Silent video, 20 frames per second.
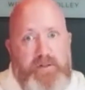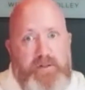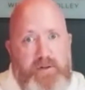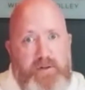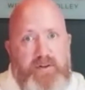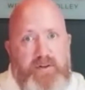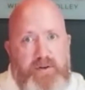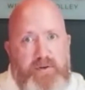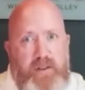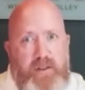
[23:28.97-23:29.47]
to
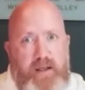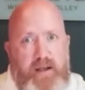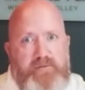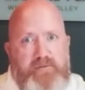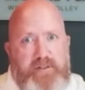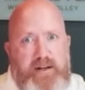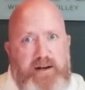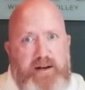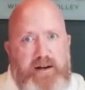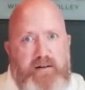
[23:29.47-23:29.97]
the new
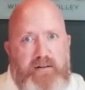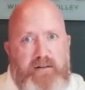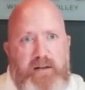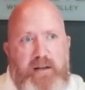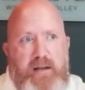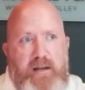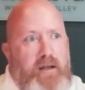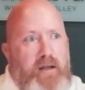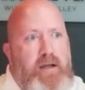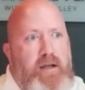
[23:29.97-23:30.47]
lifestyle,
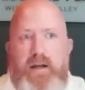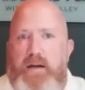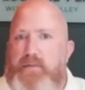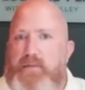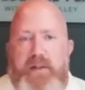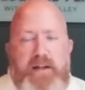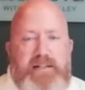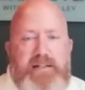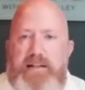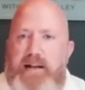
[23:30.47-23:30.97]

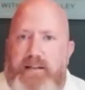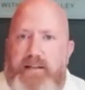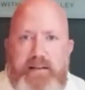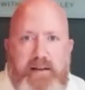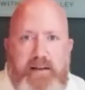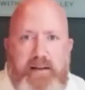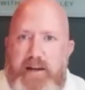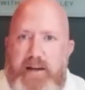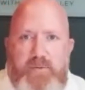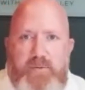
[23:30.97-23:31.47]
that's not the
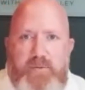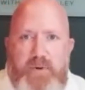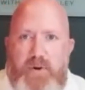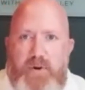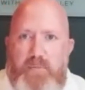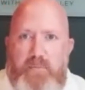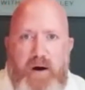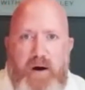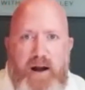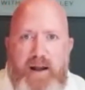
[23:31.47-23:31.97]
case when you
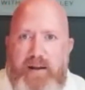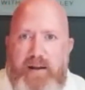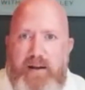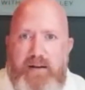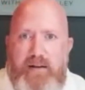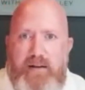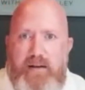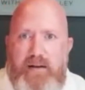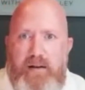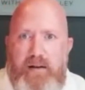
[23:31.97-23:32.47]
buy it.